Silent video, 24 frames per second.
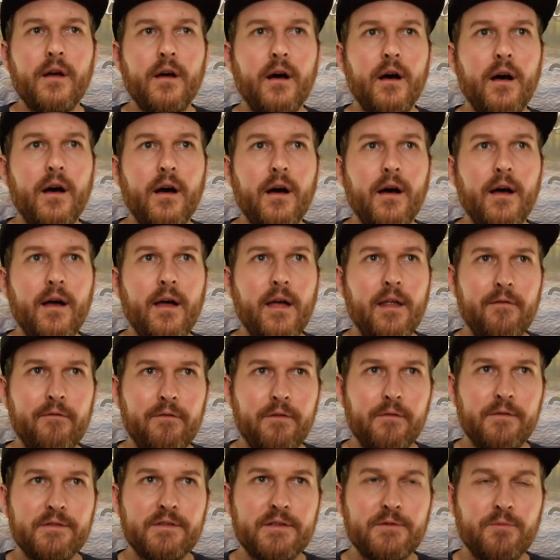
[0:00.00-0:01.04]
uh,
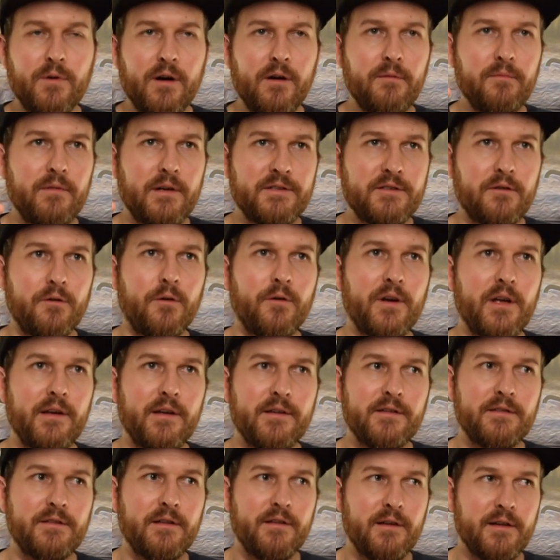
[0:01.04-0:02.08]
influence as well, lots of
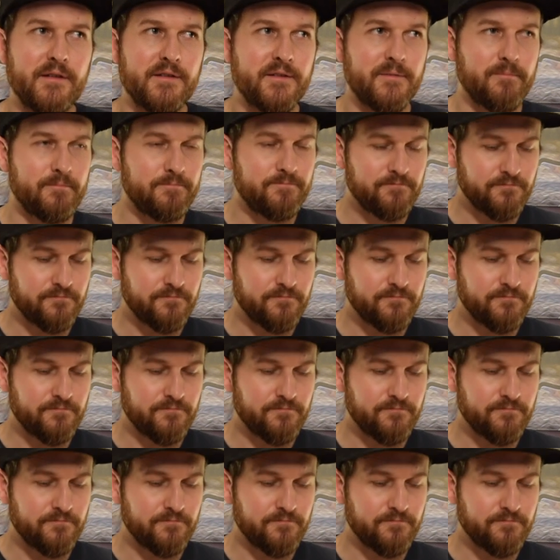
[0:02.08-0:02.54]
oakiness to this.